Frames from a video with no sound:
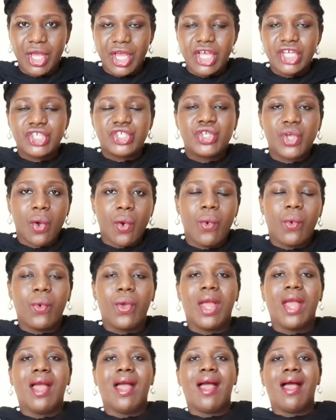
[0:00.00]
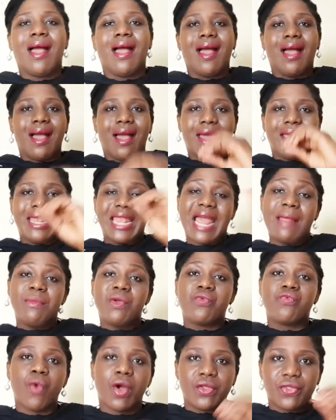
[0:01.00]
So let me
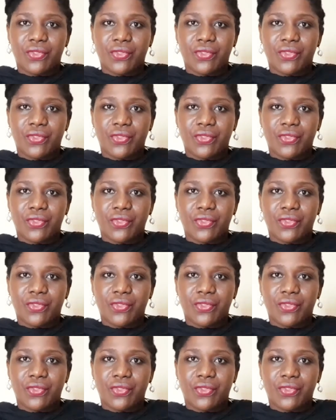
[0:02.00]
run